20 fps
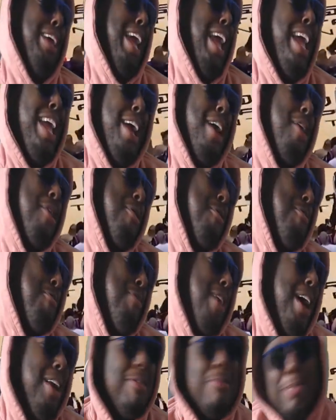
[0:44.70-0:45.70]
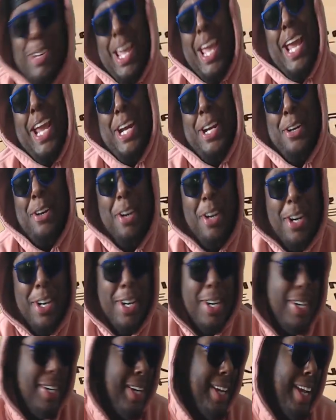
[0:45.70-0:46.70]
eight oh, I don't care.
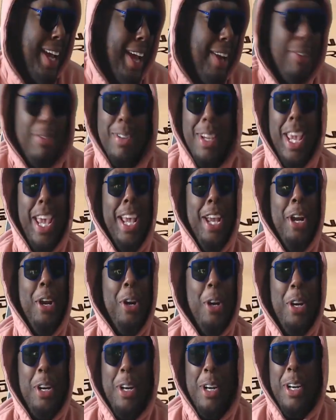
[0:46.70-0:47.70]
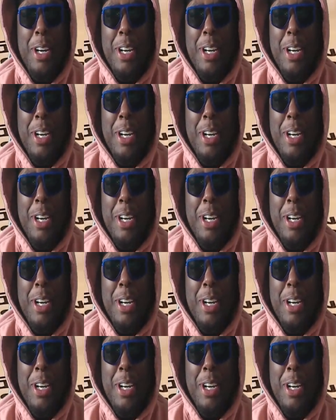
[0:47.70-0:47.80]
I don't care.